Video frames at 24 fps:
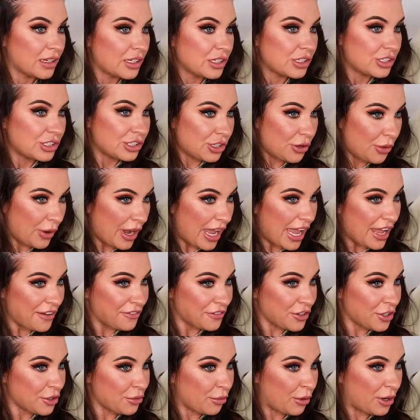So
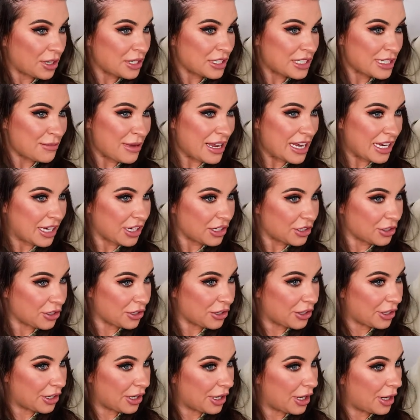if you're wanting to make
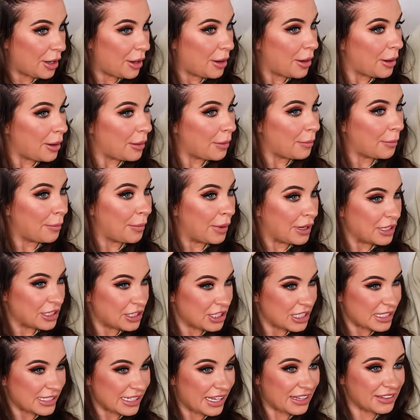your
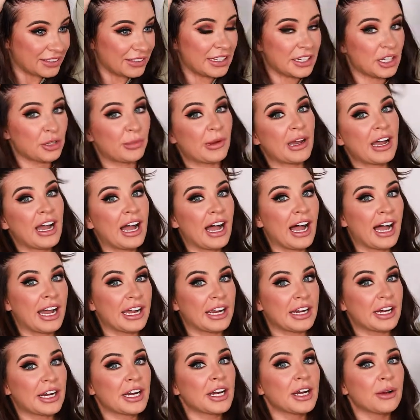bunchies a little bit
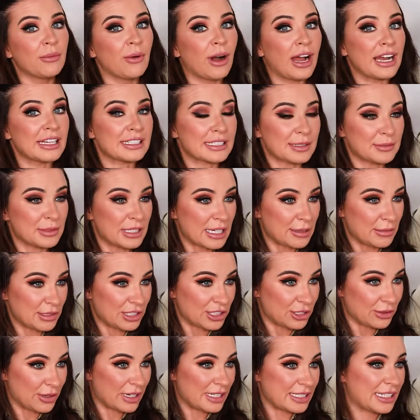higher, what I sometimes
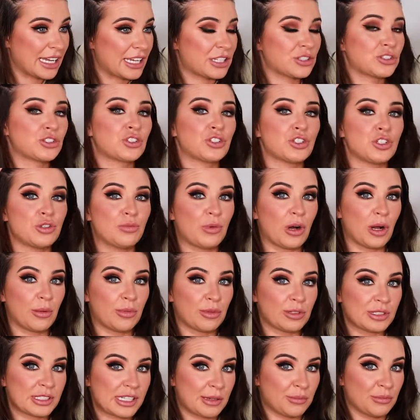do is get 2
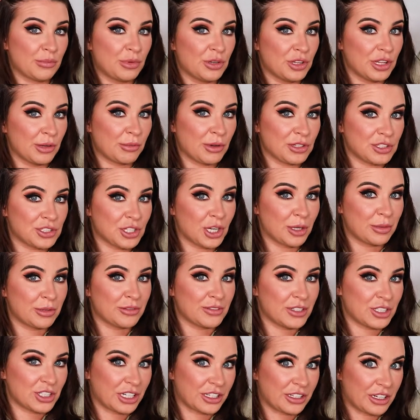bobbles and put them on top of
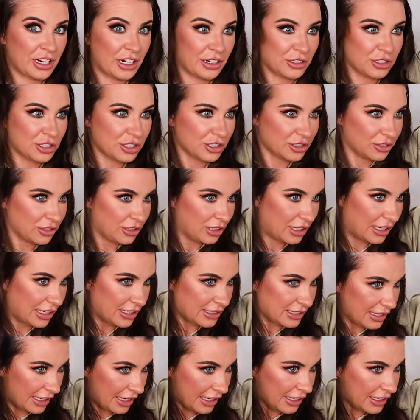each other. I'll show you
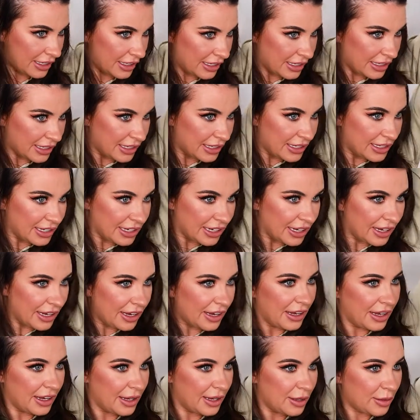guys that.
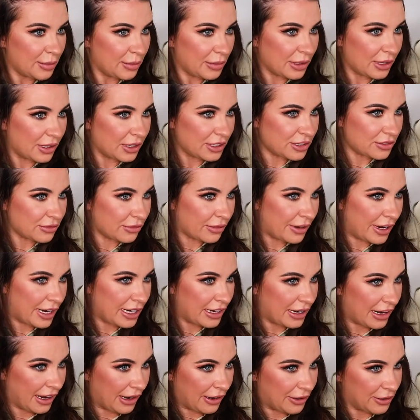Because right
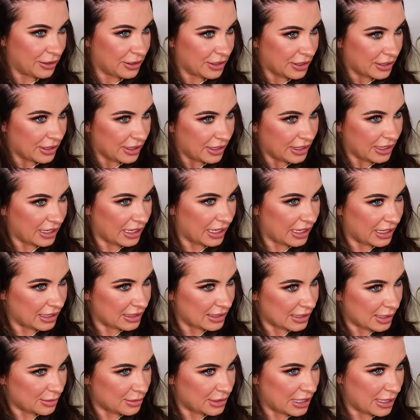now, they can
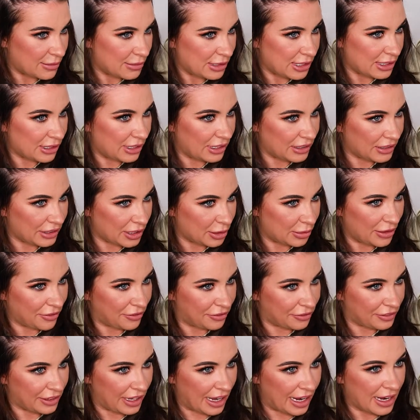sometimes look a little bit
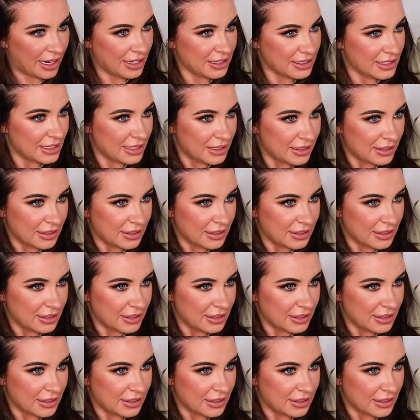flat.